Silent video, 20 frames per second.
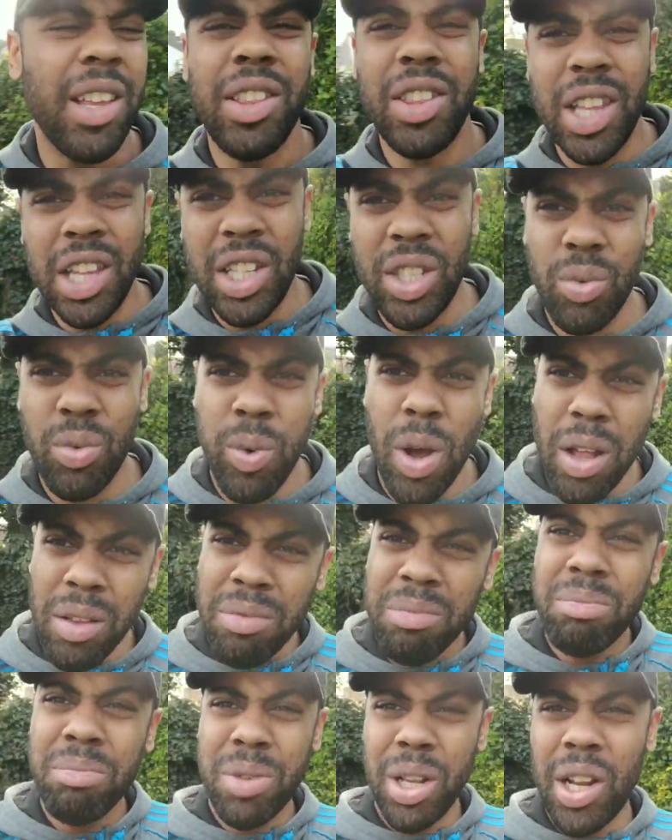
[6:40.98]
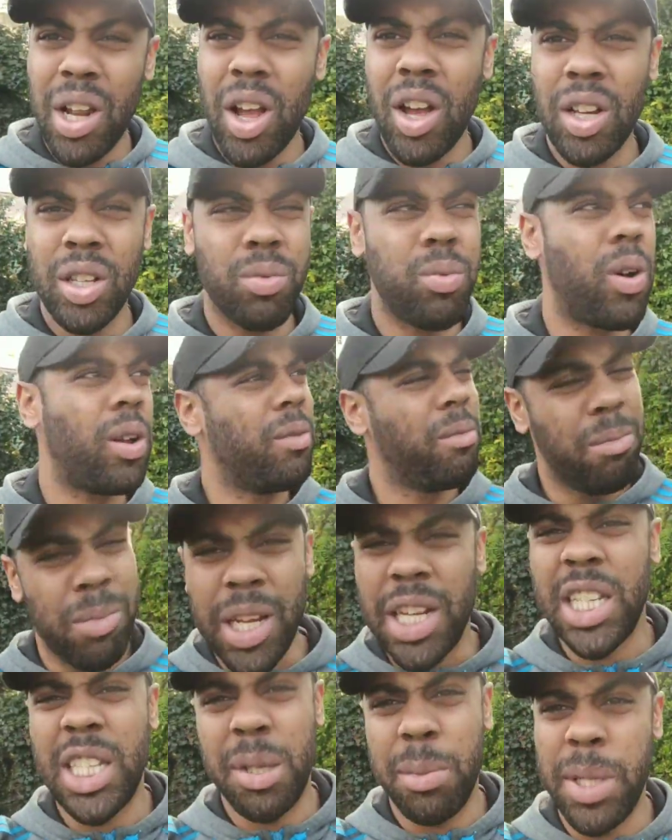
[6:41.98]
This one, the last one,
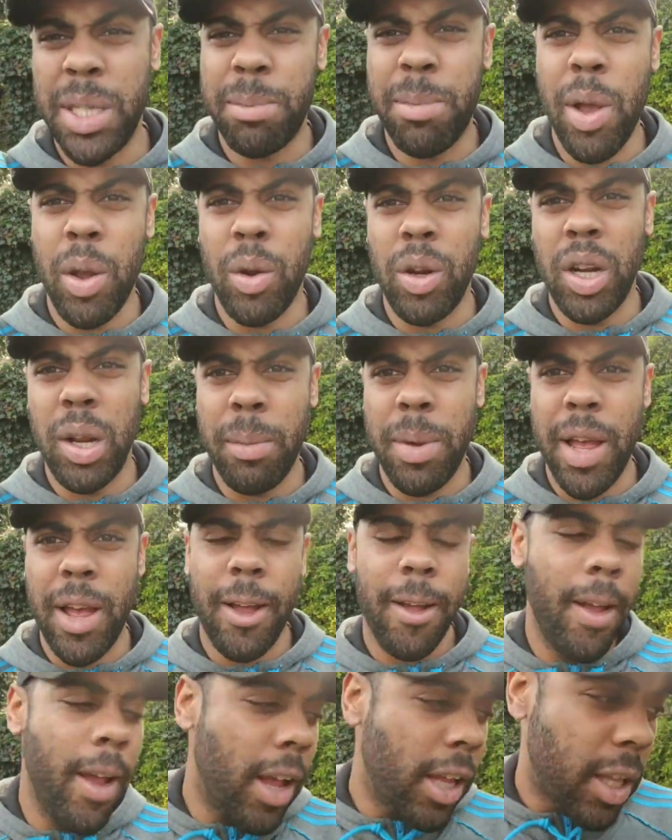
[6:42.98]
needs to be spoken about.